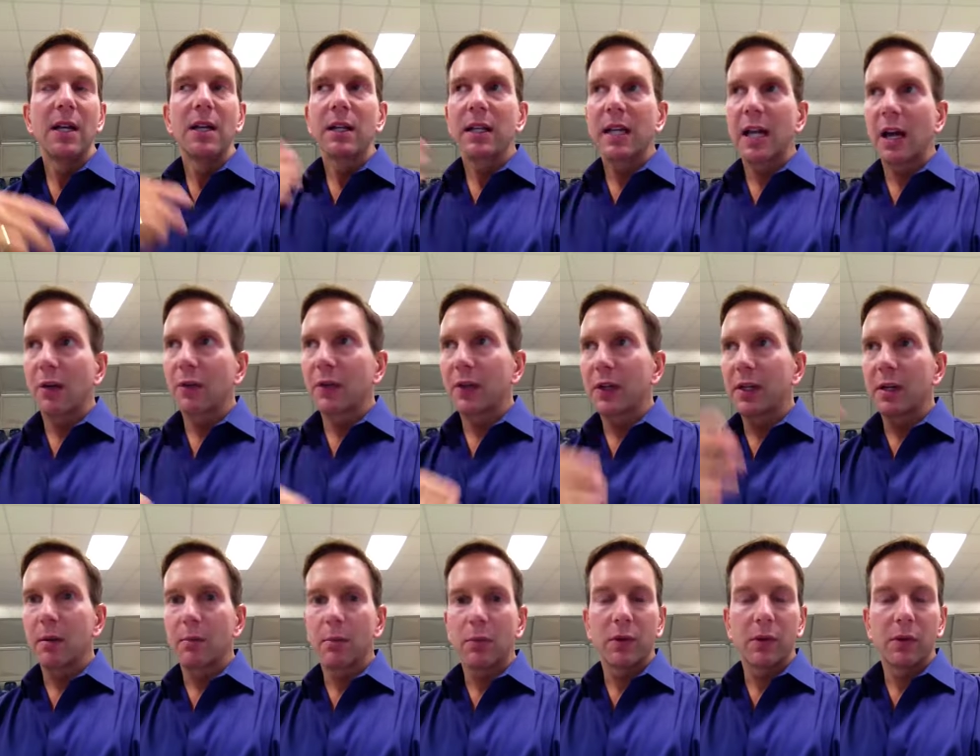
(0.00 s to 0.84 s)
count the
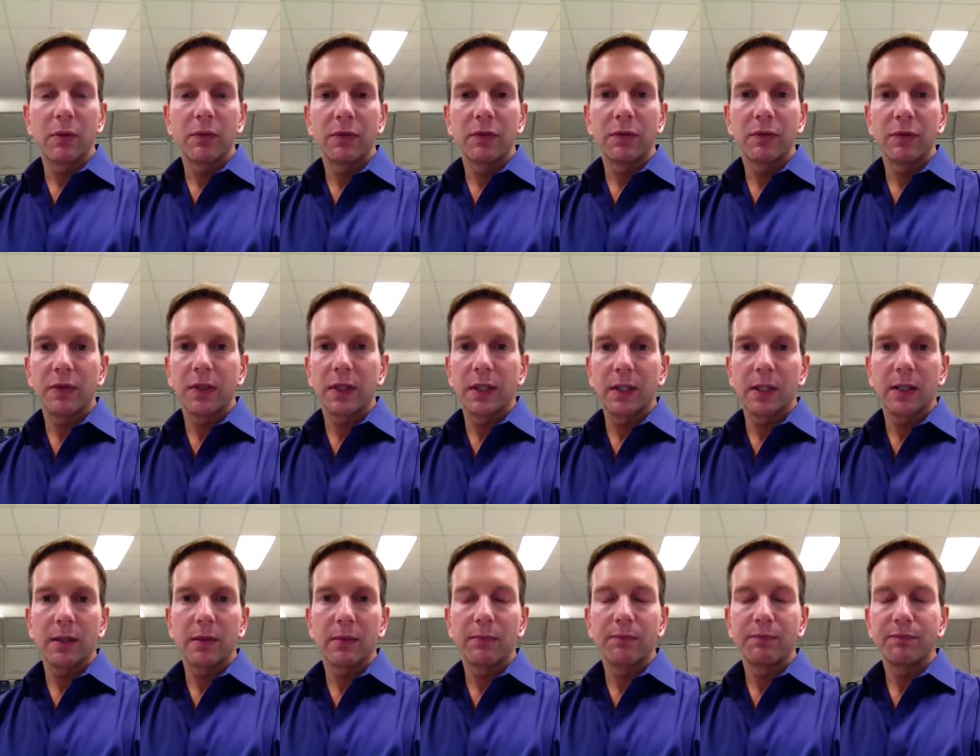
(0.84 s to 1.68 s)
number of
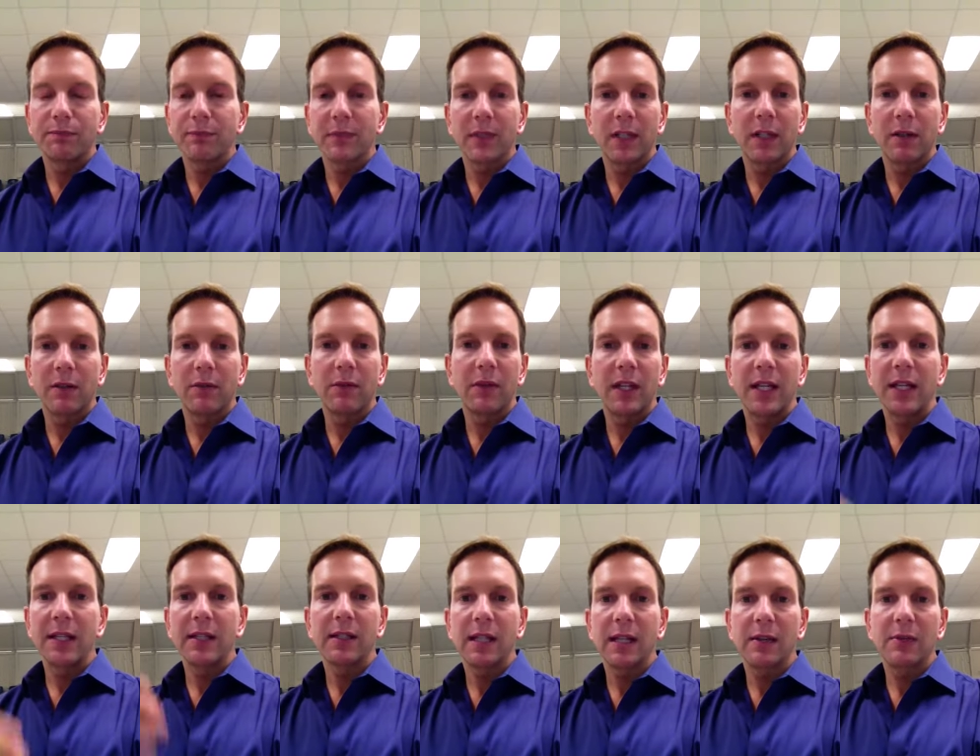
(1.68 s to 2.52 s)

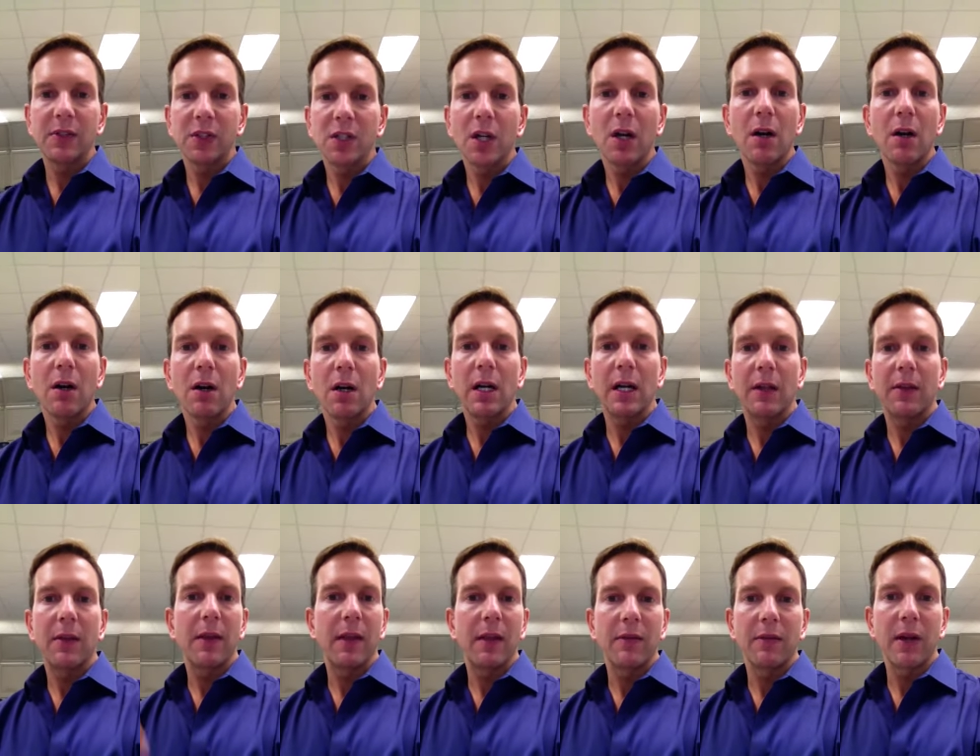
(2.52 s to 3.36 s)
things they've sung,
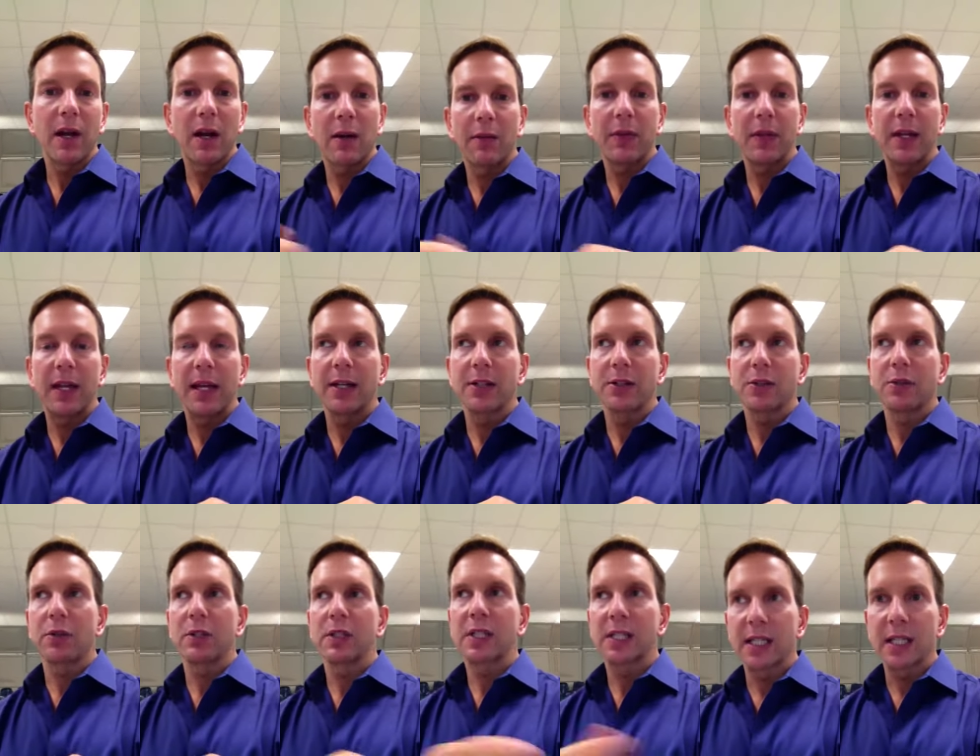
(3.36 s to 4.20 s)
and then they've got the
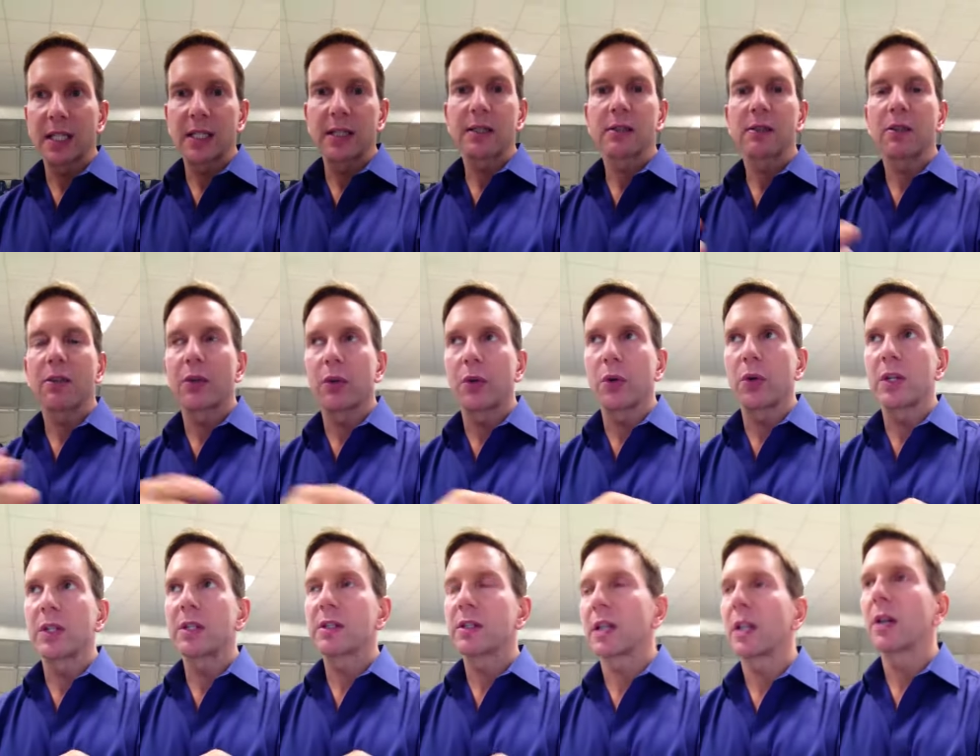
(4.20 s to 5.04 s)
answer, sixth,
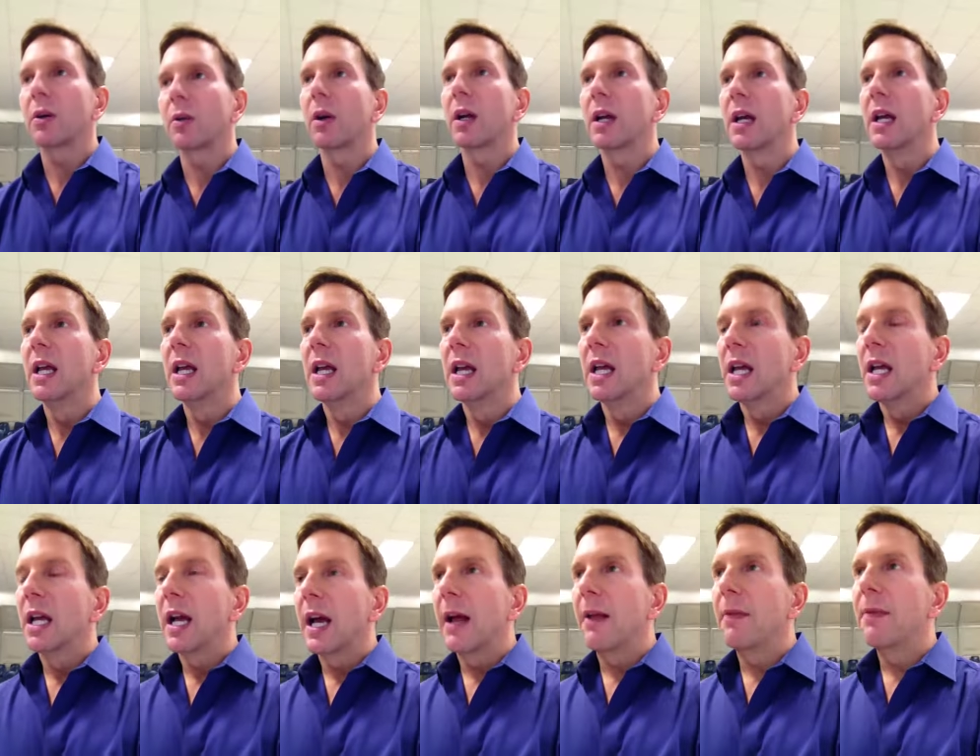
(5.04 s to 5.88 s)
third, etc.
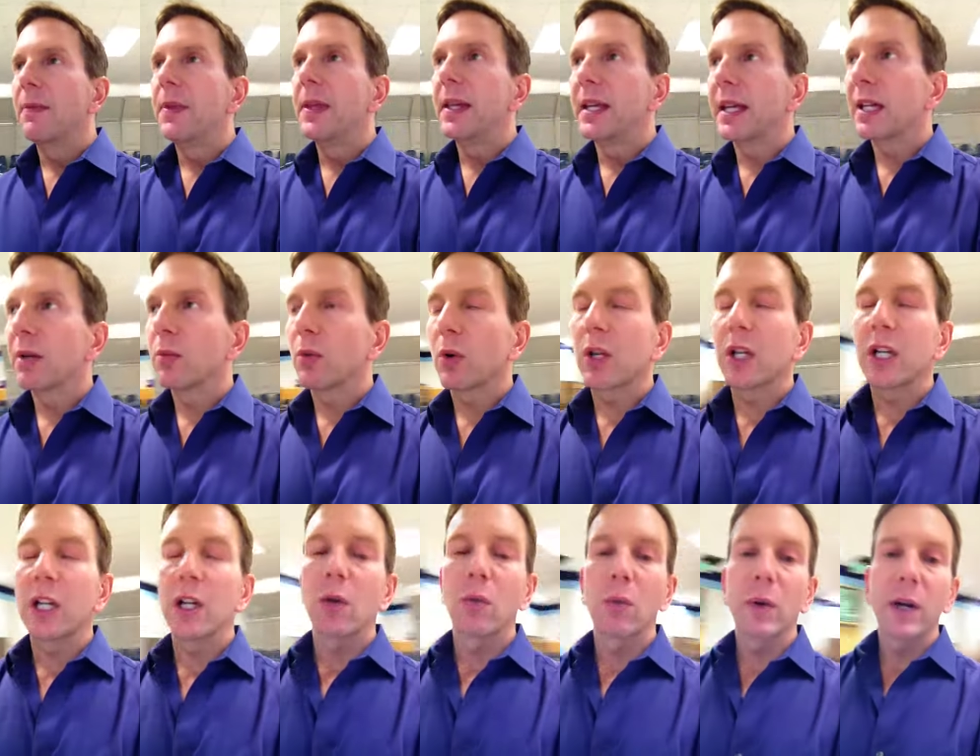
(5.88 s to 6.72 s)
And then we're
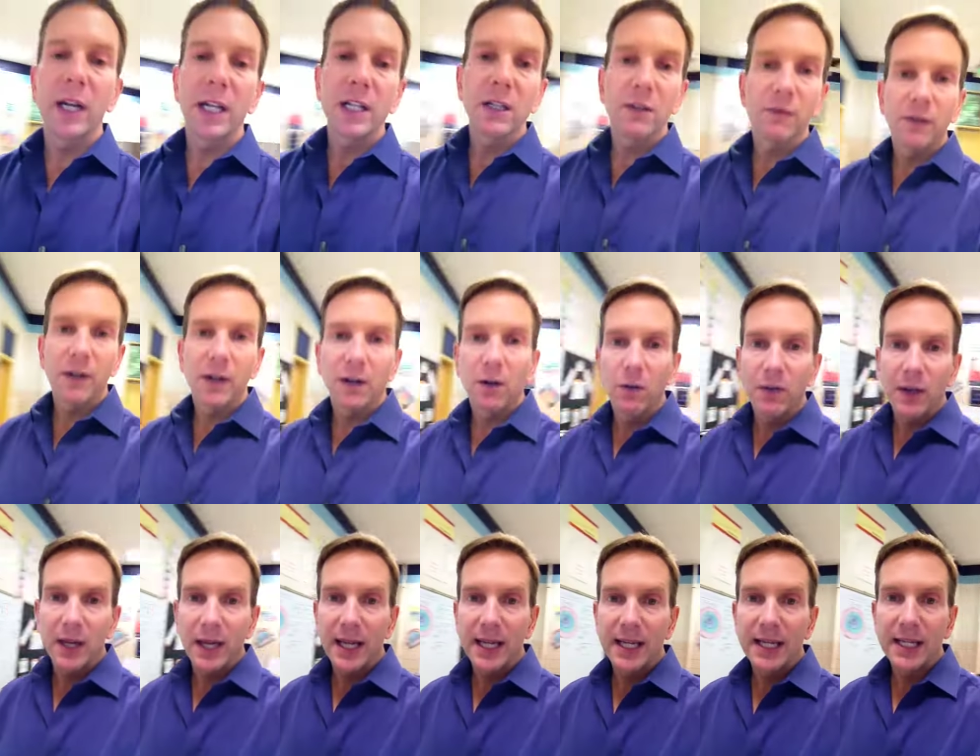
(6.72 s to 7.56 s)
going to go right into follow
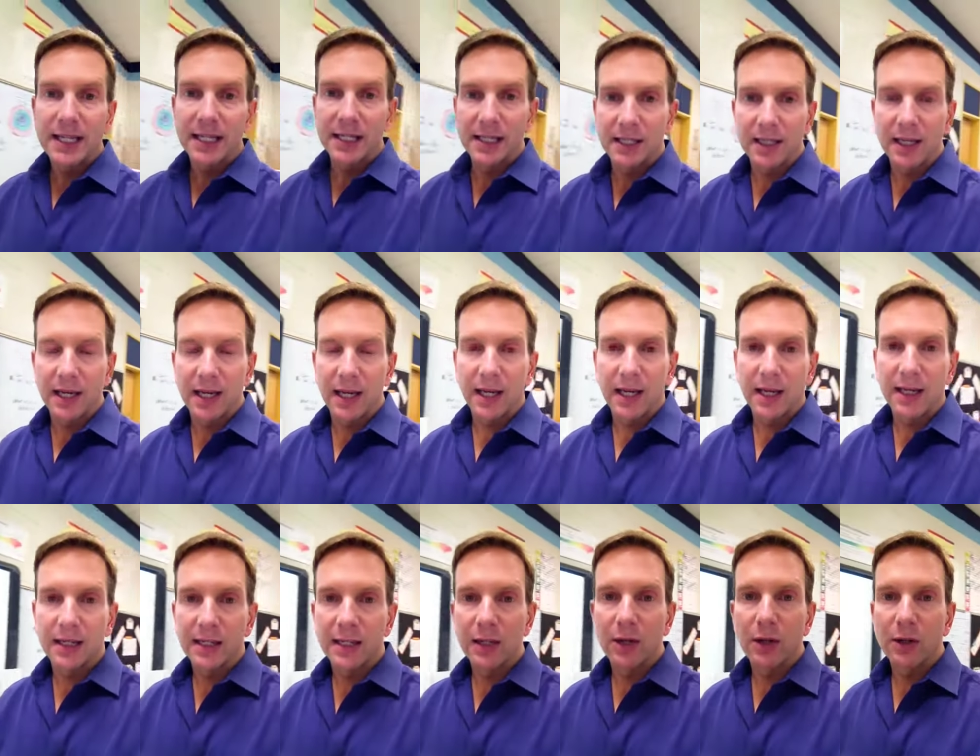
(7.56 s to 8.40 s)
the hand,
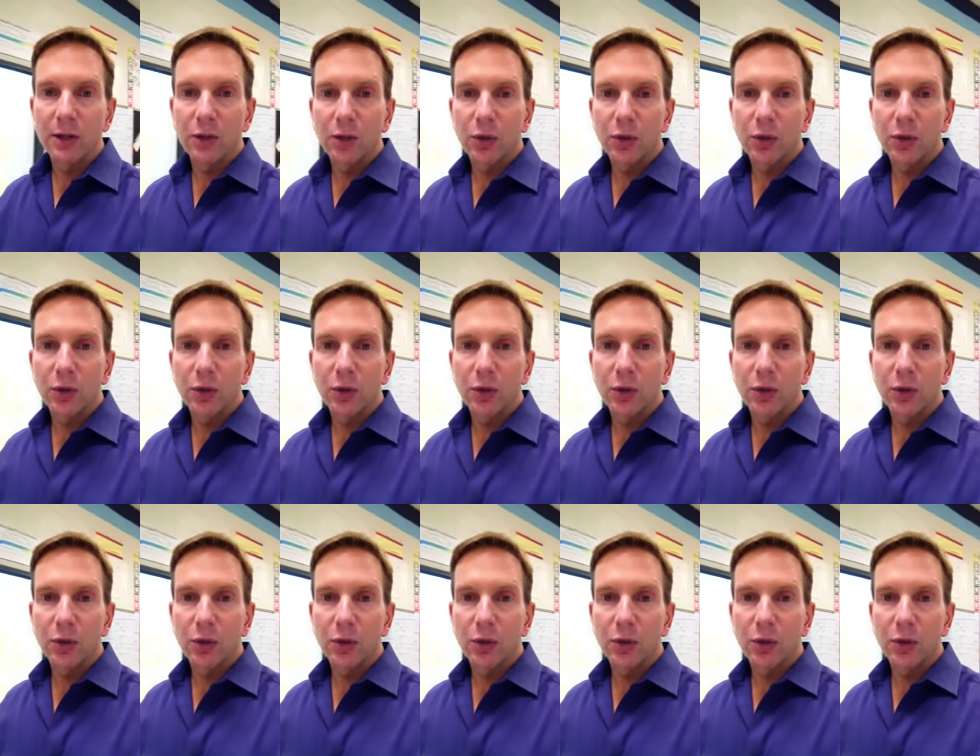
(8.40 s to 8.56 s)
and